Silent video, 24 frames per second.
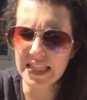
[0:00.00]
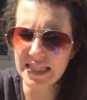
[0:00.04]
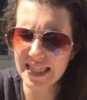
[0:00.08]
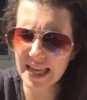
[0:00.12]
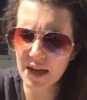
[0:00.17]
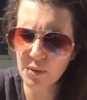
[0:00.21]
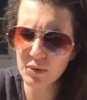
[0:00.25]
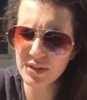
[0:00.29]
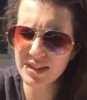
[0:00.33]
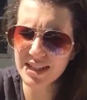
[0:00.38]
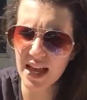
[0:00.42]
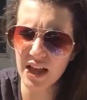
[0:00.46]

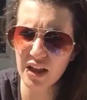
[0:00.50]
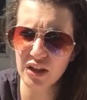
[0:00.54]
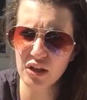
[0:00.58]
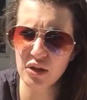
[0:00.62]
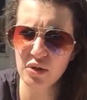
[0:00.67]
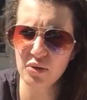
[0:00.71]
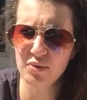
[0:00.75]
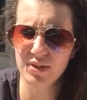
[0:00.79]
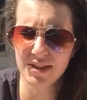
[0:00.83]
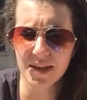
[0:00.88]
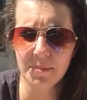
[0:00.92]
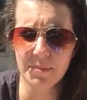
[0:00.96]
They will tell
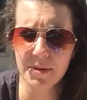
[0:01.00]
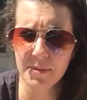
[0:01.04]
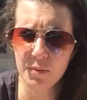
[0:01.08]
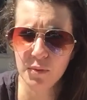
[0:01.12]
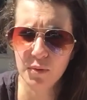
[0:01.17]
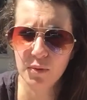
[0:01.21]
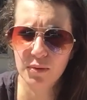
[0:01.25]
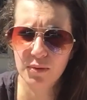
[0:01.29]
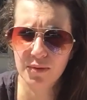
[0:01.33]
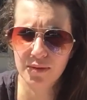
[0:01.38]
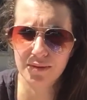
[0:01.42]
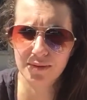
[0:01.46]
you, some
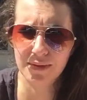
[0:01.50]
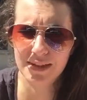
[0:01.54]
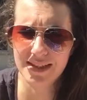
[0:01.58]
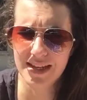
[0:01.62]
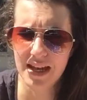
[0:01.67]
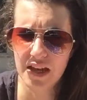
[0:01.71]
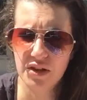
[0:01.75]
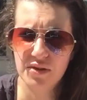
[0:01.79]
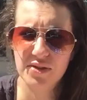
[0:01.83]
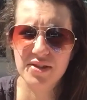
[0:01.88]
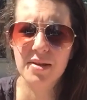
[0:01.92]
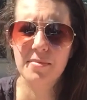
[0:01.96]
people will
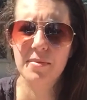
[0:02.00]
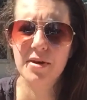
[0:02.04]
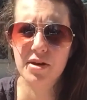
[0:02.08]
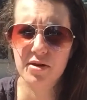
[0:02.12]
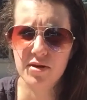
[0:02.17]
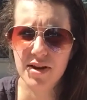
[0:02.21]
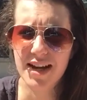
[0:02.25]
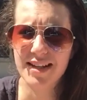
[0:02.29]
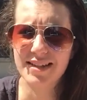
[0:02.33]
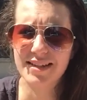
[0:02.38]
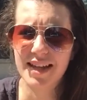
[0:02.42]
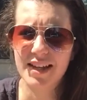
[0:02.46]
tell you, some
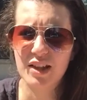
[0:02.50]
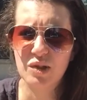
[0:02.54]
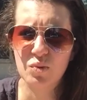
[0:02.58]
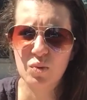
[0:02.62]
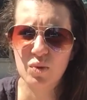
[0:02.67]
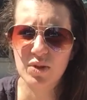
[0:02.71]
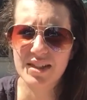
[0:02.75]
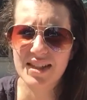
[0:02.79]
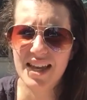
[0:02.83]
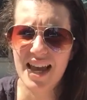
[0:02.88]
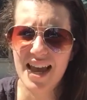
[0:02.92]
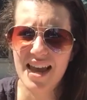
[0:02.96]
internet sites
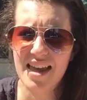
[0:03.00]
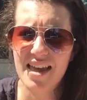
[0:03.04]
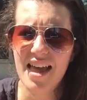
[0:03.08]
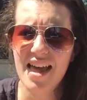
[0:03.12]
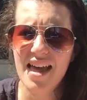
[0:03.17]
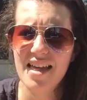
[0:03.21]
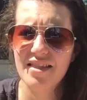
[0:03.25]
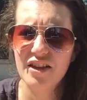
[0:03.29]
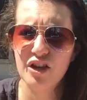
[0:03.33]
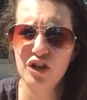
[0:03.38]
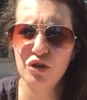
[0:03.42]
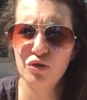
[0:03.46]
will say
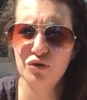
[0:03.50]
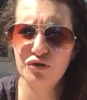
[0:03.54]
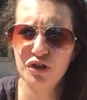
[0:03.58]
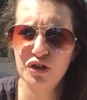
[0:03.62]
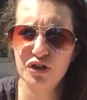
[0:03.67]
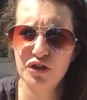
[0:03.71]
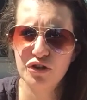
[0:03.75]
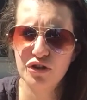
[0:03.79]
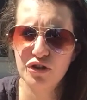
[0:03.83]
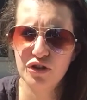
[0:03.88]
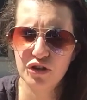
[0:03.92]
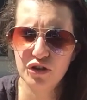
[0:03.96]
that you
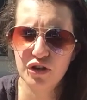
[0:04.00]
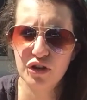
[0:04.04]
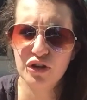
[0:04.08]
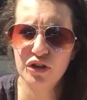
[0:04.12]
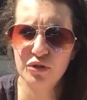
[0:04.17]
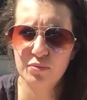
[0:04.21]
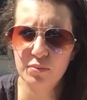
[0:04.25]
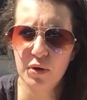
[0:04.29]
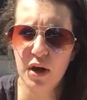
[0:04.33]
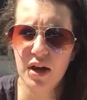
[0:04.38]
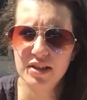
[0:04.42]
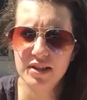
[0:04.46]

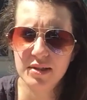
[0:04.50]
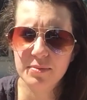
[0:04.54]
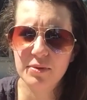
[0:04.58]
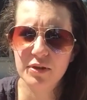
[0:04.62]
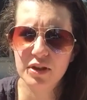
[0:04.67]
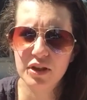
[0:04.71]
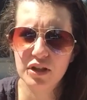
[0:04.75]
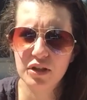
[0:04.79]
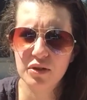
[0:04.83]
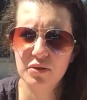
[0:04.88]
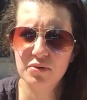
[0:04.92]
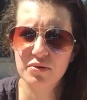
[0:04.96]
could
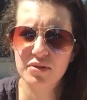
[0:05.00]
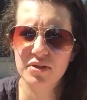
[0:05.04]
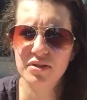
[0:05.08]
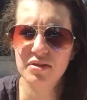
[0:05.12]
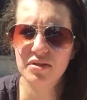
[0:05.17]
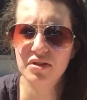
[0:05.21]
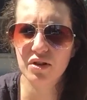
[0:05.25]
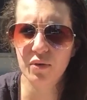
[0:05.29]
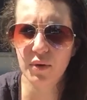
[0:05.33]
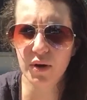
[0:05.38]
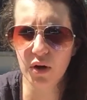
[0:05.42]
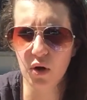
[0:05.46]
possibly use,
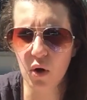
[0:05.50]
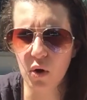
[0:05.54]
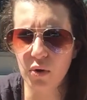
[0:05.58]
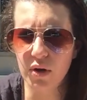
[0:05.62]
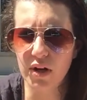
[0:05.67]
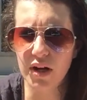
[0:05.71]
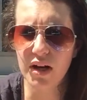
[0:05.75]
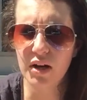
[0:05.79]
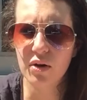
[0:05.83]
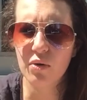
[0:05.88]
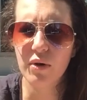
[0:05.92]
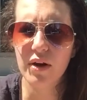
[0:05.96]
you know, a
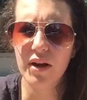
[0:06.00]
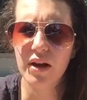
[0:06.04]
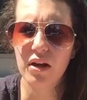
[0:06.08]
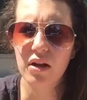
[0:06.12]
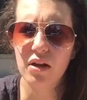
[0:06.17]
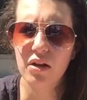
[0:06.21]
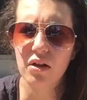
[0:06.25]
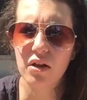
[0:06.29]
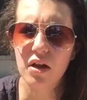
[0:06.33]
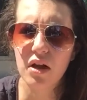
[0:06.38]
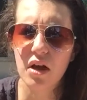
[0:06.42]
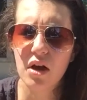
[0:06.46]
coconut
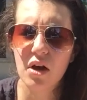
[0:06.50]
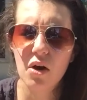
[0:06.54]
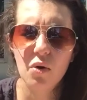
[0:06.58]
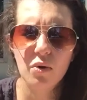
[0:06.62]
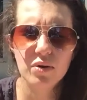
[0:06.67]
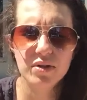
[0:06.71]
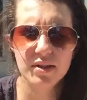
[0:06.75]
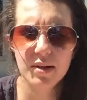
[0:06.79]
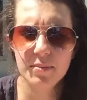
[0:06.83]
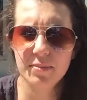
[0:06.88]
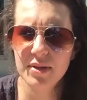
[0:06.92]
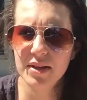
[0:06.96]
oil
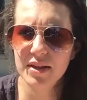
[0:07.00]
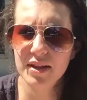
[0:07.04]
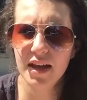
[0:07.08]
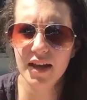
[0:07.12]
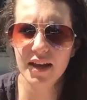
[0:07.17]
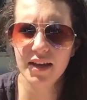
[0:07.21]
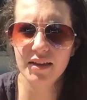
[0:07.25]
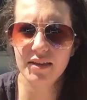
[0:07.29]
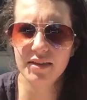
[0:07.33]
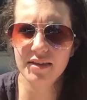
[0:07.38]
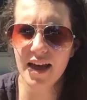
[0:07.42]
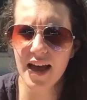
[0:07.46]
or something
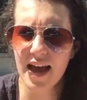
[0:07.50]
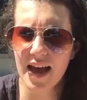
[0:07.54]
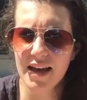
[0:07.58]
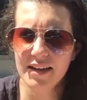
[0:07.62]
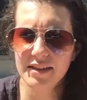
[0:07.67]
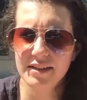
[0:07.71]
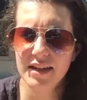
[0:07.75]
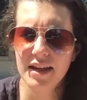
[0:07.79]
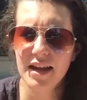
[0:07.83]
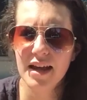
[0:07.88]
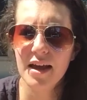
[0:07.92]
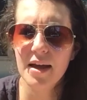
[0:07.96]
like
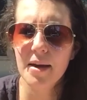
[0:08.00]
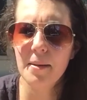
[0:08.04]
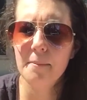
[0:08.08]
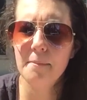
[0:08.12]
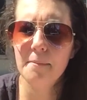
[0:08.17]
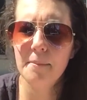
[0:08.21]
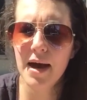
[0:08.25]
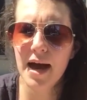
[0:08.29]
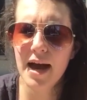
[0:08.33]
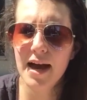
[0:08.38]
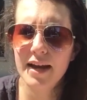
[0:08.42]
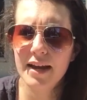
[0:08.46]
that,
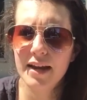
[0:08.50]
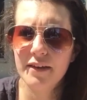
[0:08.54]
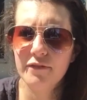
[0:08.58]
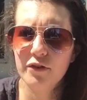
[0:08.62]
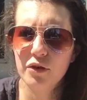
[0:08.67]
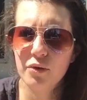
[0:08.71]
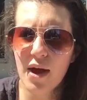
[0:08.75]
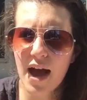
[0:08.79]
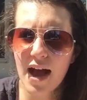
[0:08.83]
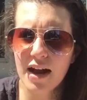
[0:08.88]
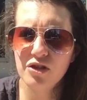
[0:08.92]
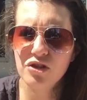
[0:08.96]
but
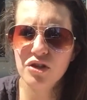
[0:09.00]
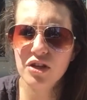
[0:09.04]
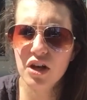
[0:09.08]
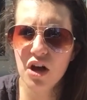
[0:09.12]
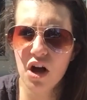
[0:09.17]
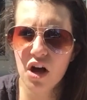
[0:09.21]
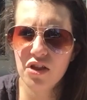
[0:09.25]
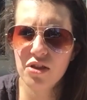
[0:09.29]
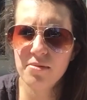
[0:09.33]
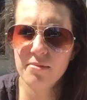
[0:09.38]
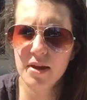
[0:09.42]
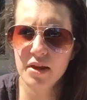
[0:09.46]
if you actually
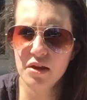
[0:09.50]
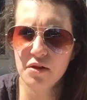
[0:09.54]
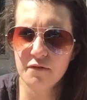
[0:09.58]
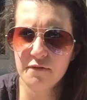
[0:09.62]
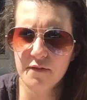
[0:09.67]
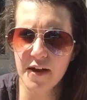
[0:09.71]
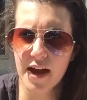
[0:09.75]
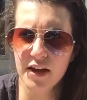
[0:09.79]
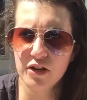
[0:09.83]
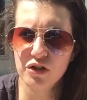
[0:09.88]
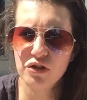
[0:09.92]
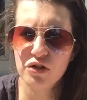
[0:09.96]
call the
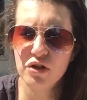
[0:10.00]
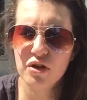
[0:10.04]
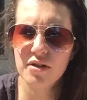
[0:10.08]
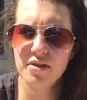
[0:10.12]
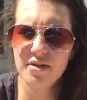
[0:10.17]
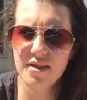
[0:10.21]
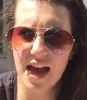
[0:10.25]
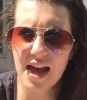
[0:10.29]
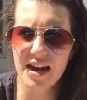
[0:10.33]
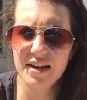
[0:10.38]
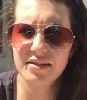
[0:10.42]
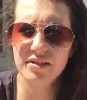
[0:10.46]
manufacturer,
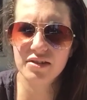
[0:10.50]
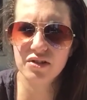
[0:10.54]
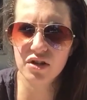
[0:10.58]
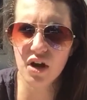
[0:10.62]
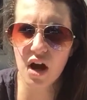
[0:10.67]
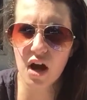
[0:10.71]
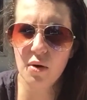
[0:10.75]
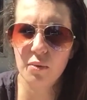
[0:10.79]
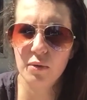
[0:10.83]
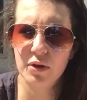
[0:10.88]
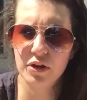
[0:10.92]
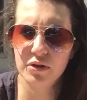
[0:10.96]
that is
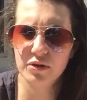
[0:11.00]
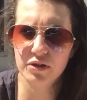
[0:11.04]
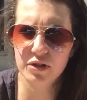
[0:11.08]
not what